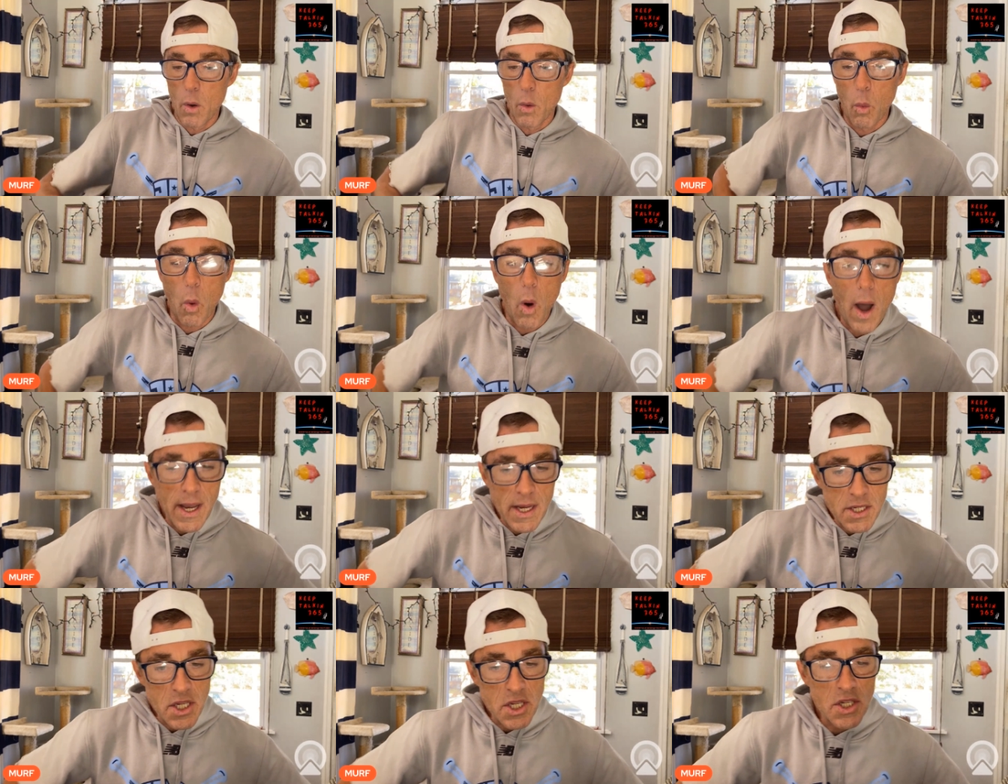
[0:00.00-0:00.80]
why
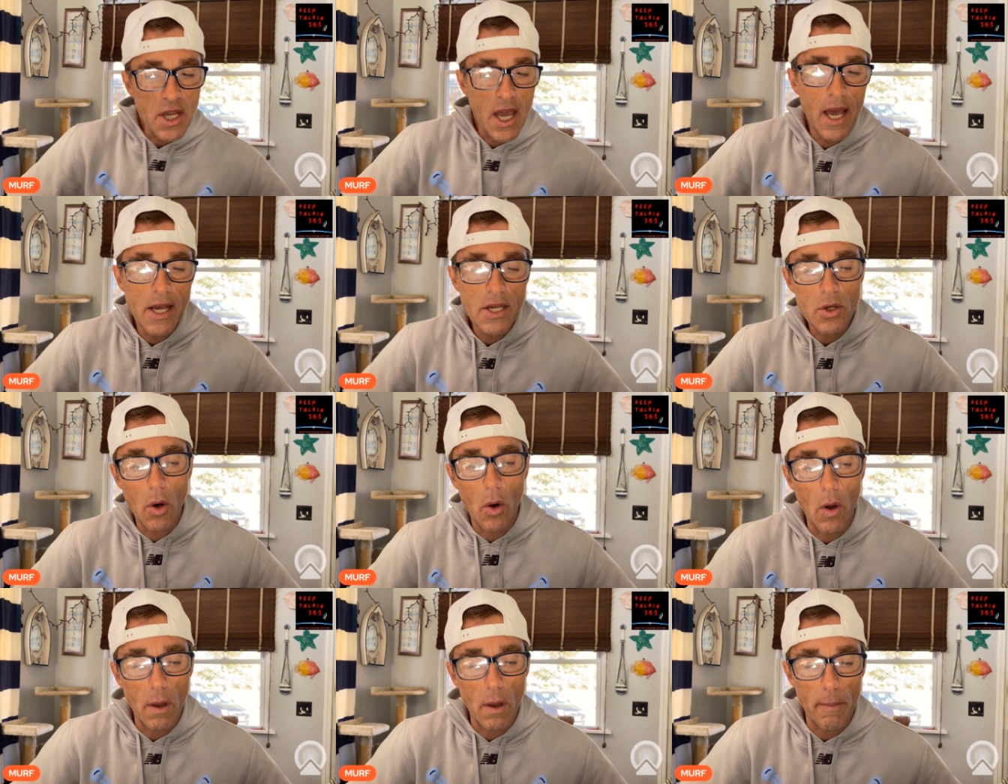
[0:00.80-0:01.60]
is this case
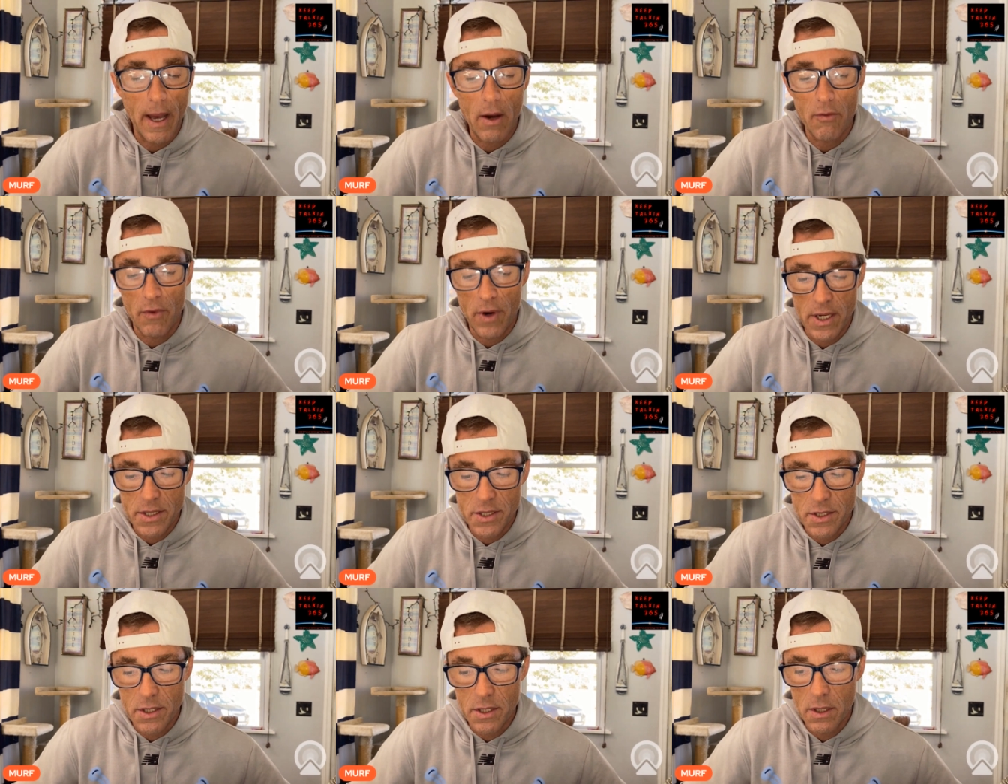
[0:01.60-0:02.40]
all about
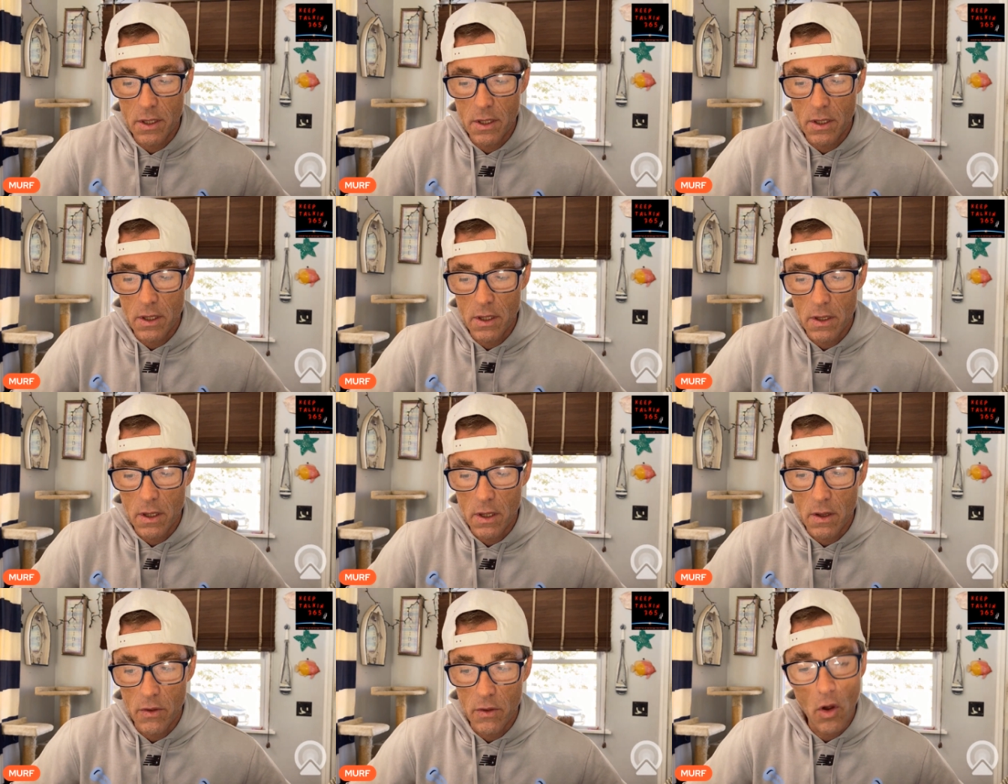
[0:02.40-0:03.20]
race?
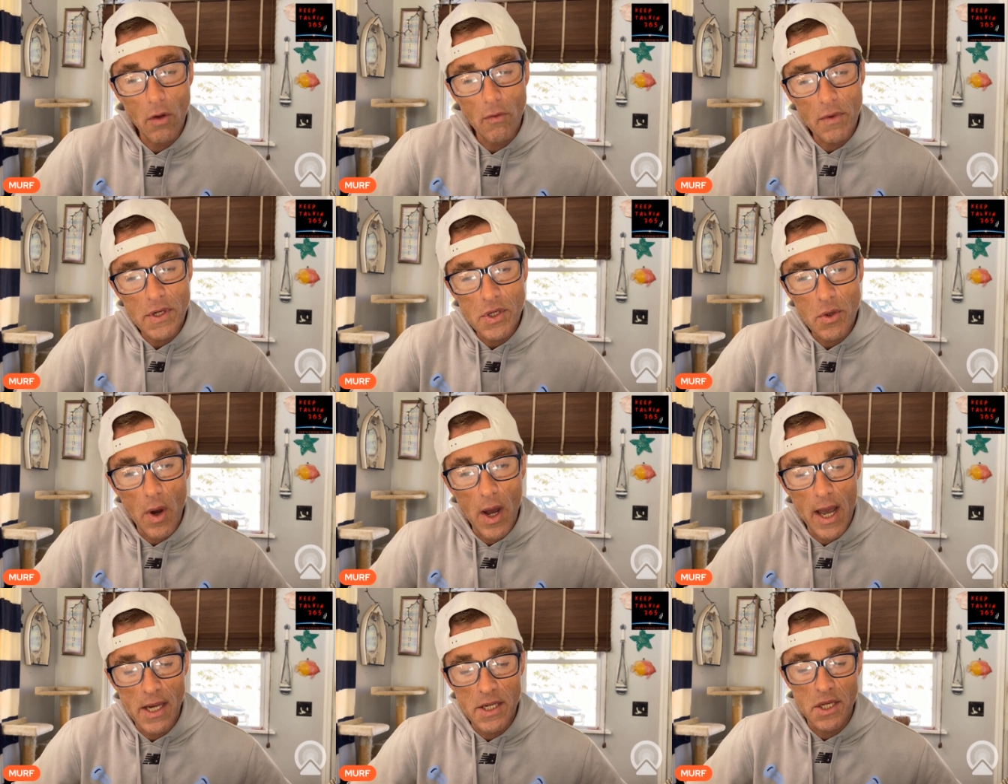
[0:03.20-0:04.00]
The only reason
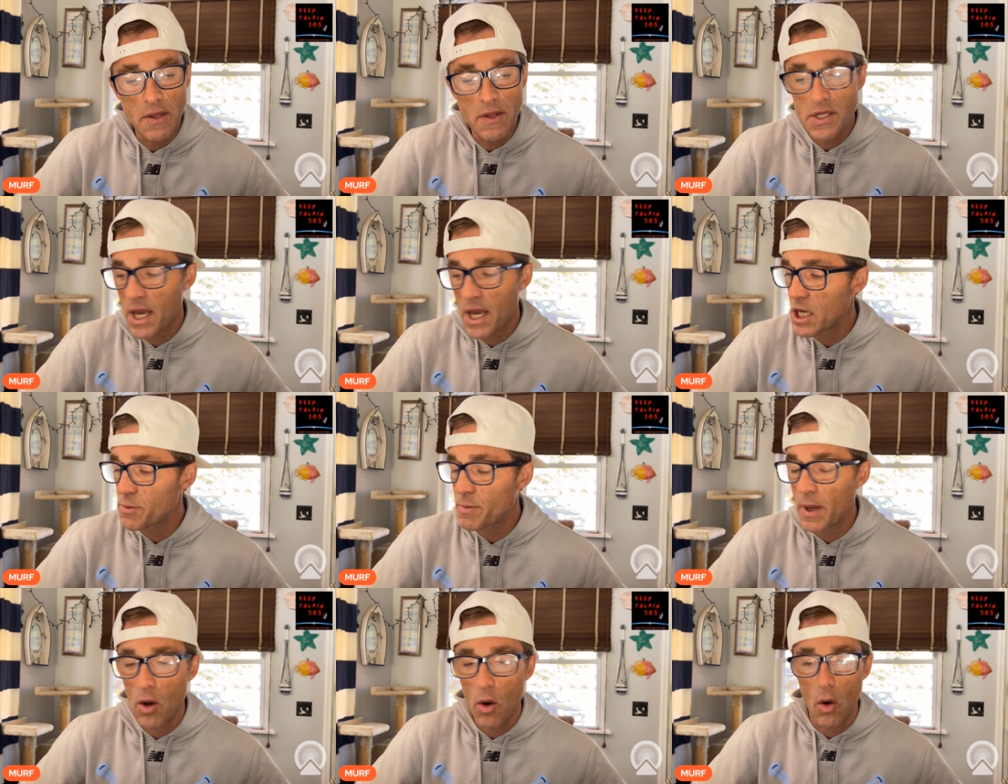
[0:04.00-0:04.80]
why I see this case
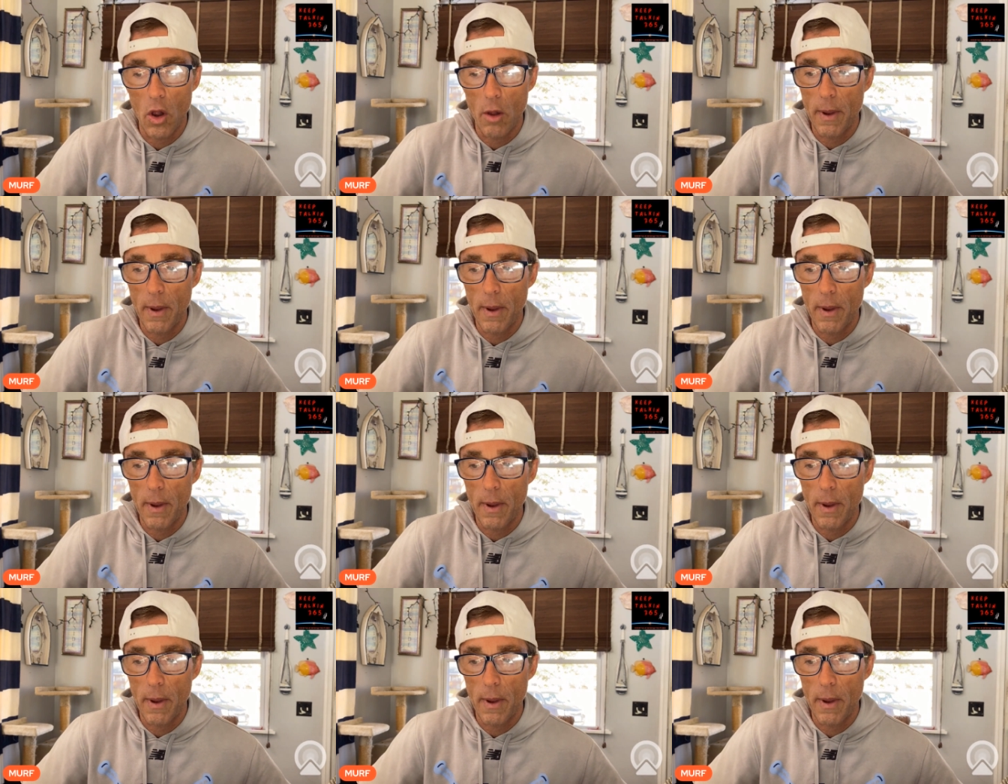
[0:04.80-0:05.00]
being all